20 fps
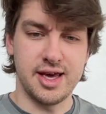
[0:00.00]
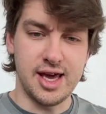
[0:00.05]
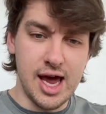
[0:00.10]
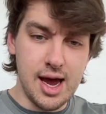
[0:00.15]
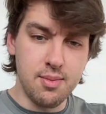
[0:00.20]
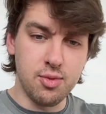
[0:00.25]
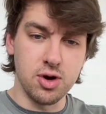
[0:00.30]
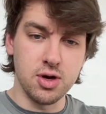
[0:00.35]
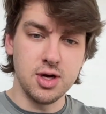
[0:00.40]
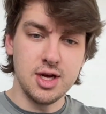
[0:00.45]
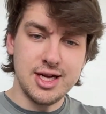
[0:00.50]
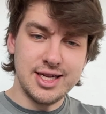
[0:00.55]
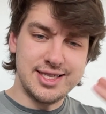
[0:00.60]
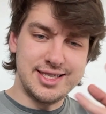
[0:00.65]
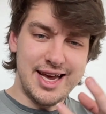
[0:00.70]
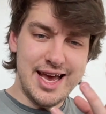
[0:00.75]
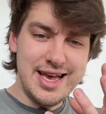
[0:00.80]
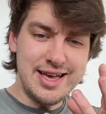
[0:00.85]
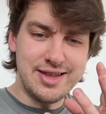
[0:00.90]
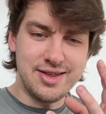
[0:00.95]
camera
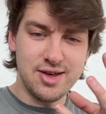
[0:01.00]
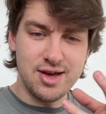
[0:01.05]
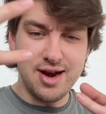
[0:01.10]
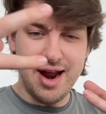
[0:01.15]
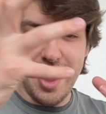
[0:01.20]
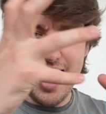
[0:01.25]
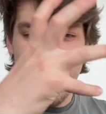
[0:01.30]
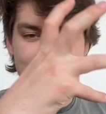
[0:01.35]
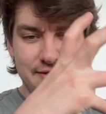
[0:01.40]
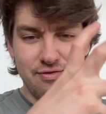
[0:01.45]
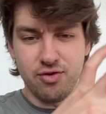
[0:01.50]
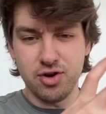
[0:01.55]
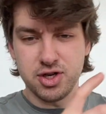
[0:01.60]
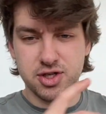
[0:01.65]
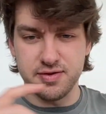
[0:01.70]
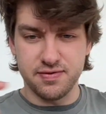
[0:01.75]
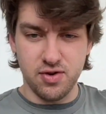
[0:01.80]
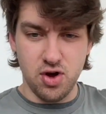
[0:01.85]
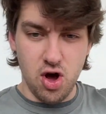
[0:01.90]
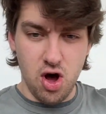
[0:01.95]
takes an average
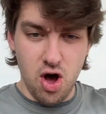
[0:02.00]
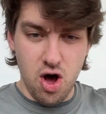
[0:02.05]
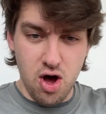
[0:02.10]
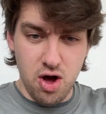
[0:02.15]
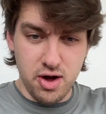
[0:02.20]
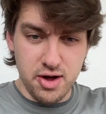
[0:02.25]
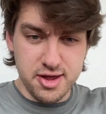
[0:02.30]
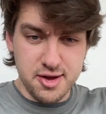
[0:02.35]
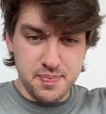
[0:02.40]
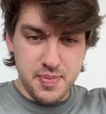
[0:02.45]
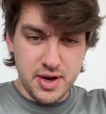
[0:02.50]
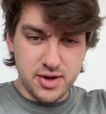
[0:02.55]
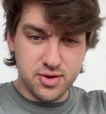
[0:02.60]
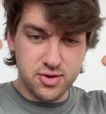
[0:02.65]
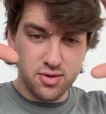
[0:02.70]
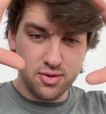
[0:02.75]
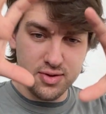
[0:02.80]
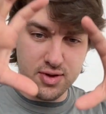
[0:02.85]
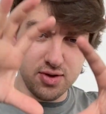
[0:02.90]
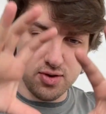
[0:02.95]
of all the
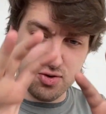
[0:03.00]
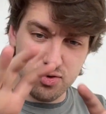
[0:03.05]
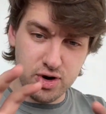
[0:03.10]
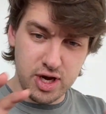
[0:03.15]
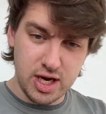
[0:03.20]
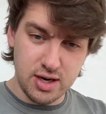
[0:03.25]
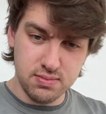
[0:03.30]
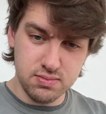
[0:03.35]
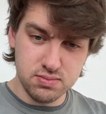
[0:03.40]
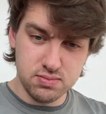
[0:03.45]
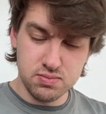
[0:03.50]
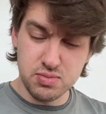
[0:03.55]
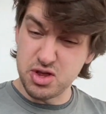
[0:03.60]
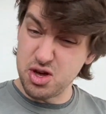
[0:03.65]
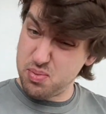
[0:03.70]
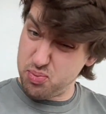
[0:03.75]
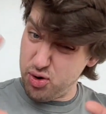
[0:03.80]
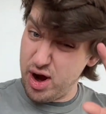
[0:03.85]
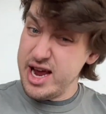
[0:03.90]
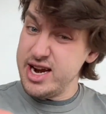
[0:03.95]
pixels on the screen,
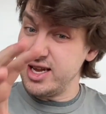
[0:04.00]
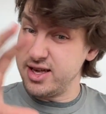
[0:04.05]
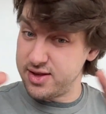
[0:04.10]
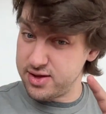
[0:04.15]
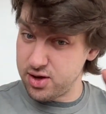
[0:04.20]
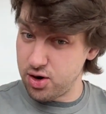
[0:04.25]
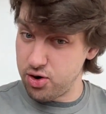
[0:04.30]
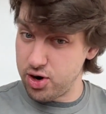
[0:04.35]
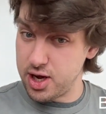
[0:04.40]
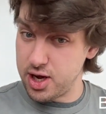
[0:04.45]
the brightness they're